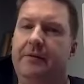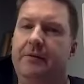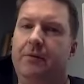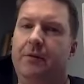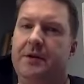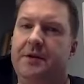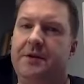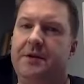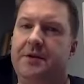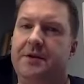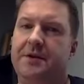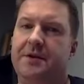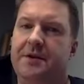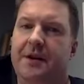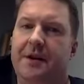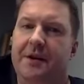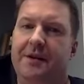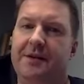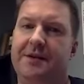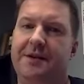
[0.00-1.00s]
once you
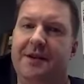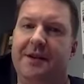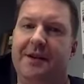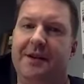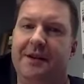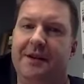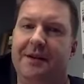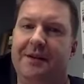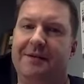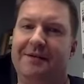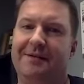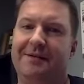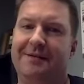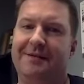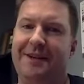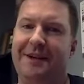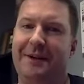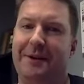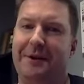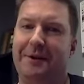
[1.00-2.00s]
start
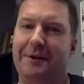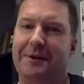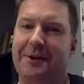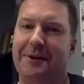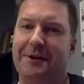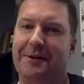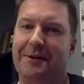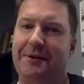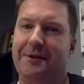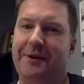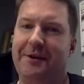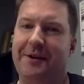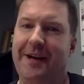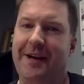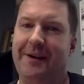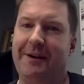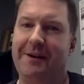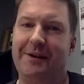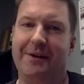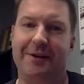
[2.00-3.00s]
taking a look under the hood in
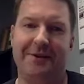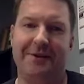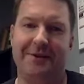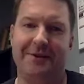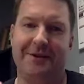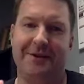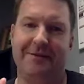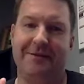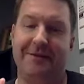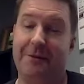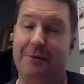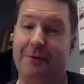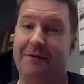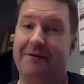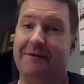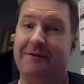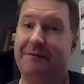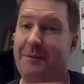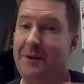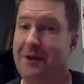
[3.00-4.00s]
agriculture, if you
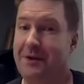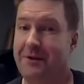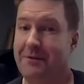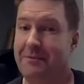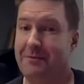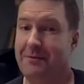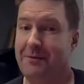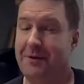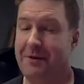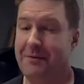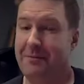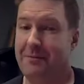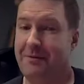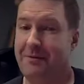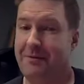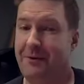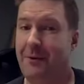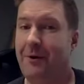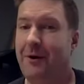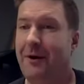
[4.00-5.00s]
weren't familiar with it
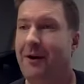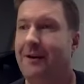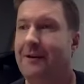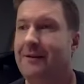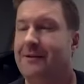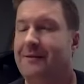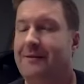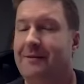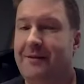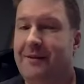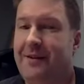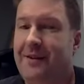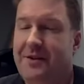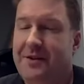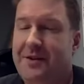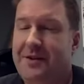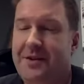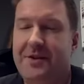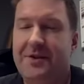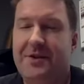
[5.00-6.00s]
before,
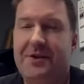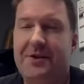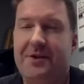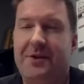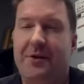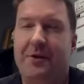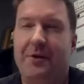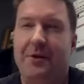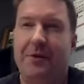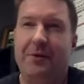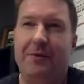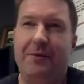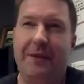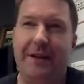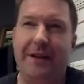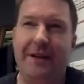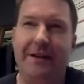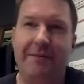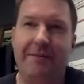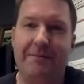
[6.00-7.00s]
there's just so
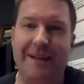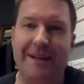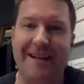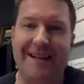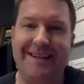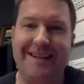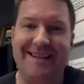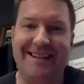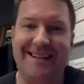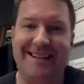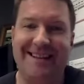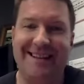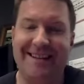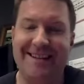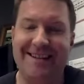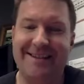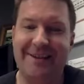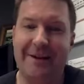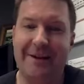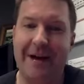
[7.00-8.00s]
many amazing
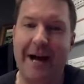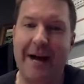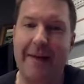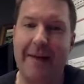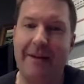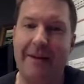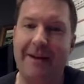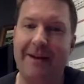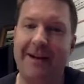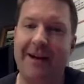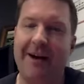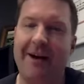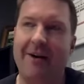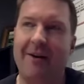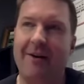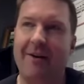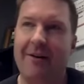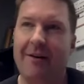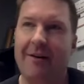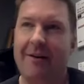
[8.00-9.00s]
things that are happening
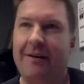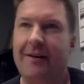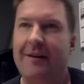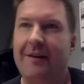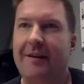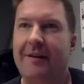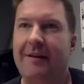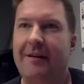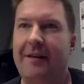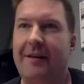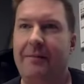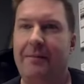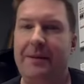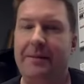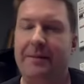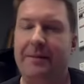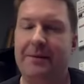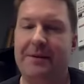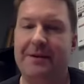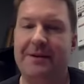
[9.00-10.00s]
now that
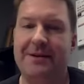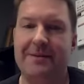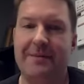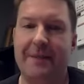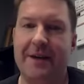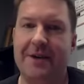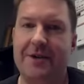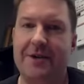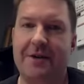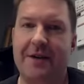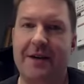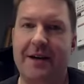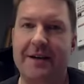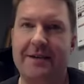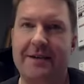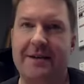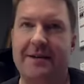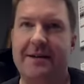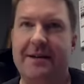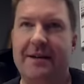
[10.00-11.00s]
people can
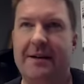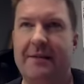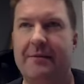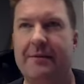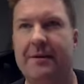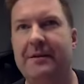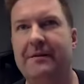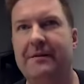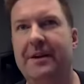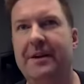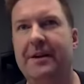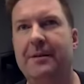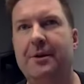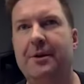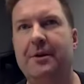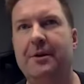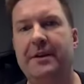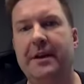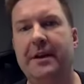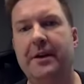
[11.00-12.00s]
specialize in that weren't
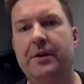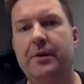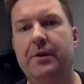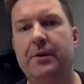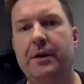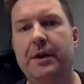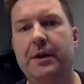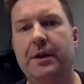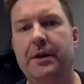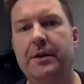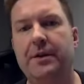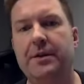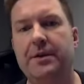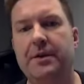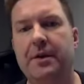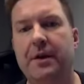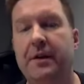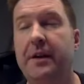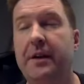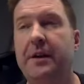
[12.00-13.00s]
available 10 or 20 years
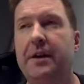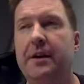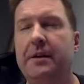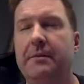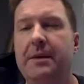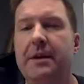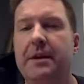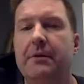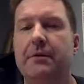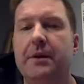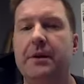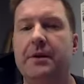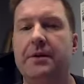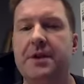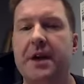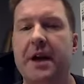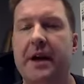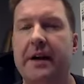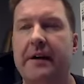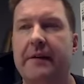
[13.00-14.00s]
ago. I think you had to be a real
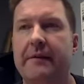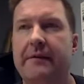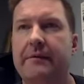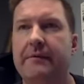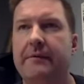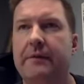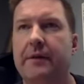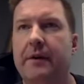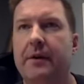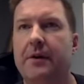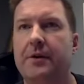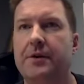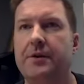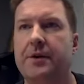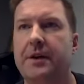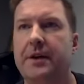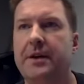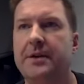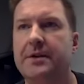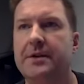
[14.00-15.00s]
jack of all
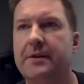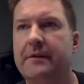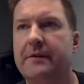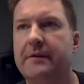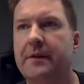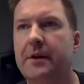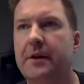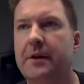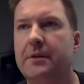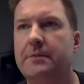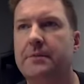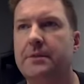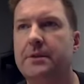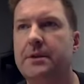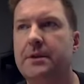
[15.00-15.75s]
trades on the farm